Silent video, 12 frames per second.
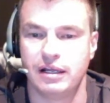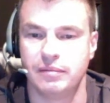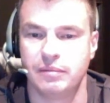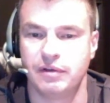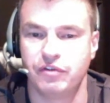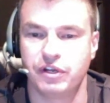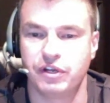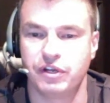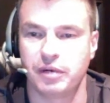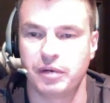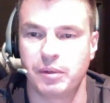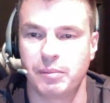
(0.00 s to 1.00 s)
If you can
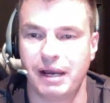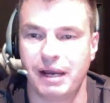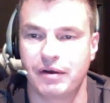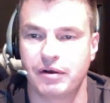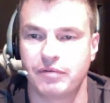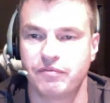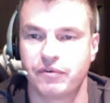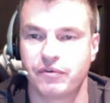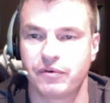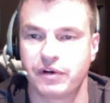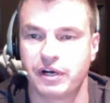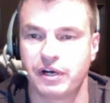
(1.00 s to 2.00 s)
hear me, Malcolm,
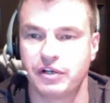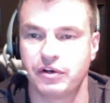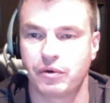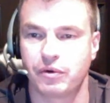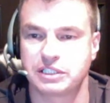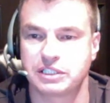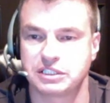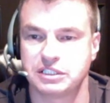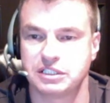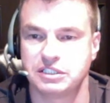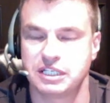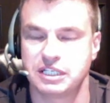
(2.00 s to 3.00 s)
for your question that
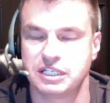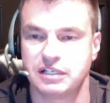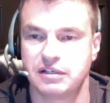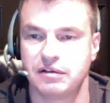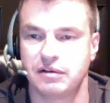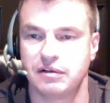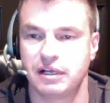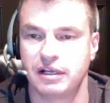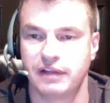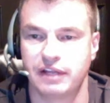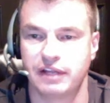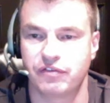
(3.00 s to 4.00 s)
you said,
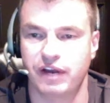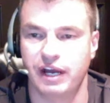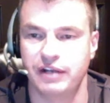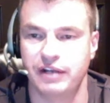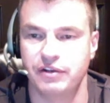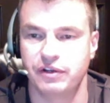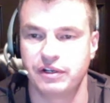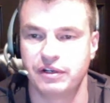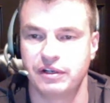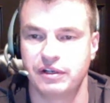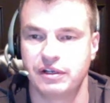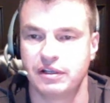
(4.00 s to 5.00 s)
that's fine. You can,